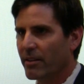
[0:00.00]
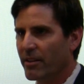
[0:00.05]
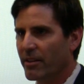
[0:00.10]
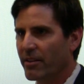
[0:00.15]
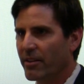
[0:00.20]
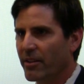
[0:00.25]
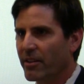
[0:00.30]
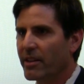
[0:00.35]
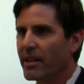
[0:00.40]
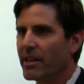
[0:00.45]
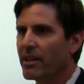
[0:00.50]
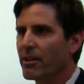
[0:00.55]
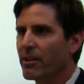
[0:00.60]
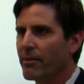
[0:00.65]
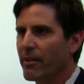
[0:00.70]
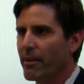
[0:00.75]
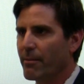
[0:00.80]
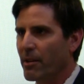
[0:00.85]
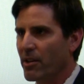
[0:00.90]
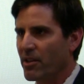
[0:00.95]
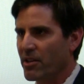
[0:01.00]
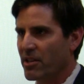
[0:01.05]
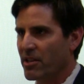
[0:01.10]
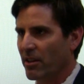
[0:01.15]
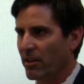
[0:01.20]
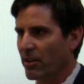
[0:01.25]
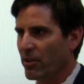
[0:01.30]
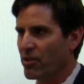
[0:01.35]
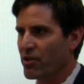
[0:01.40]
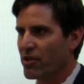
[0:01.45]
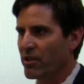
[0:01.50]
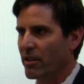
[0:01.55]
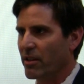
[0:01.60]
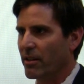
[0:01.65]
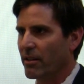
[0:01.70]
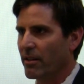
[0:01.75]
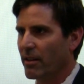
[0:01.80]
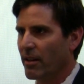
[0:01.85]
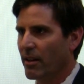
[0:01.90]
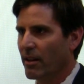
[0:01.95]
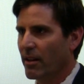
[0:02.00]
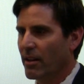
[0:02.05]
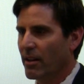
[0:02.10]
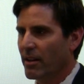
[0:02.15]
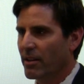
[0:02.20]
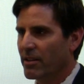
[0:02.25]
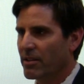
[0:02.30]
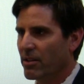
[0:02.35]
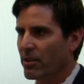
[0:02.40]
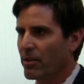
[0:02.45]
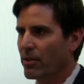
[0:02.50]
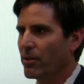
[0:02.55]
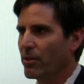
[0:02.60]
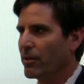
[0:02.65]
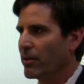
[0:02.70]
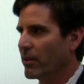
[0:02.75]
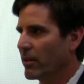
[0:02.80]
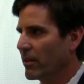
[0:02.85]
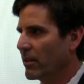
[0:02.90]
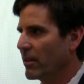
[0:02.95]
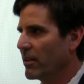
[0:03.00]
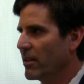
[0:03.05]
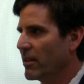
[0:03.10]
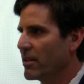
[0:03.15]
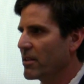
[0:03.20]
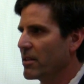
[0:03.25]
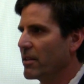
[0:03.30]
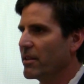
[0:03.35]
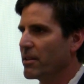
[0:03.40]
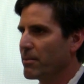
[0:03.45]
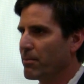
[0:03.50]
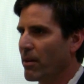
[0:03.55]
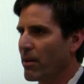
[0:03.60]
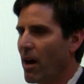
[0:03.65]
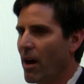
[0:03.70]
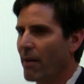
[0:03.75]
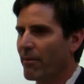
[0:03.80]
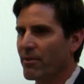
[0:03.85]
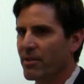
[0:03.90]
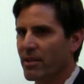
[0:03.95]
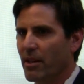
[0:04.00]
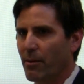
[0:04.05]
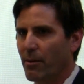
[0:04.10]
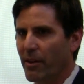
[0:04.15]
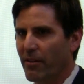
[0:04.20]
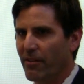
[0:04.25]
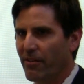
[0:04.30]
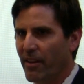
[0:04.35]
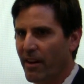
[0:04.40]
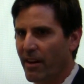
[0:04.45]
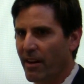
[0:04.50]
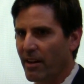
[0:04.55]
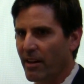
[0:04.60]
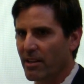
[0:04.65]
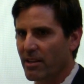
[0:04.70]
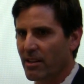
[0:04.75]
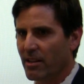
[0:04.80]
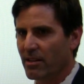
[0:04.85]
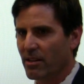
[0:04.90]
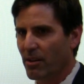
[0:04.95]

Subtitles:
They're neither of them are a solution to these problems that we face.